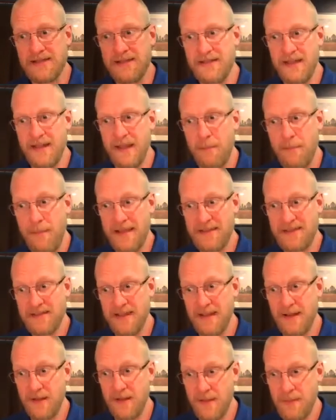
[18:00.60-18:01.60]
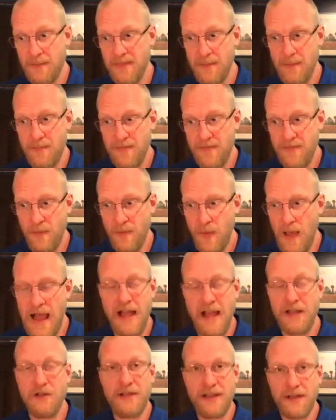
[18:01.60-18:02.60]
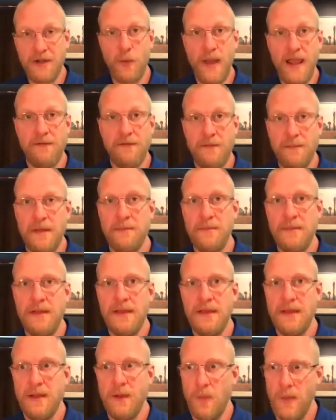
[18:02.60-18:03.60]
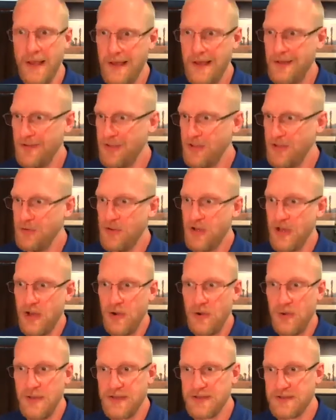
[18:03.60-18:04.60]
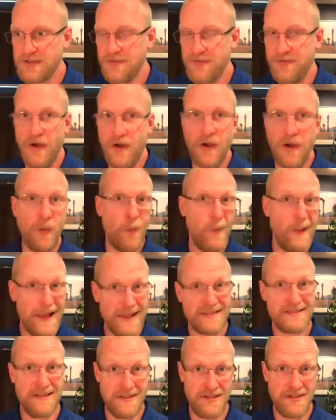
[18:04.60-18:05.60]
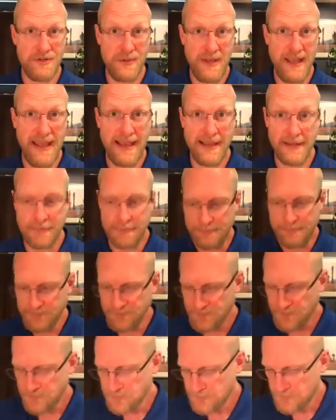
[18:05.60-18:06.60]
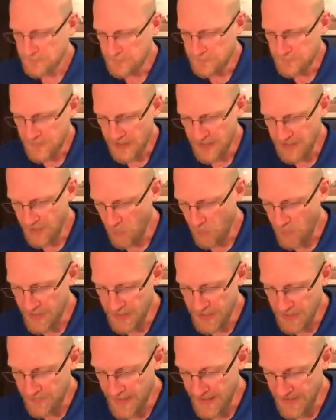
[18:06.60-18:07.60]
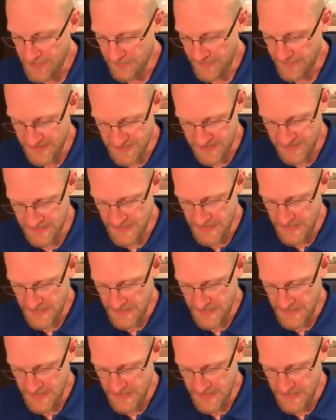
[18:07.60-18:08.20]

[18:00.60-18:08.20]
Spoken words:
then the best, you know, how do you get away from him? Well, you go as far west as you can. You don't want to go that direction.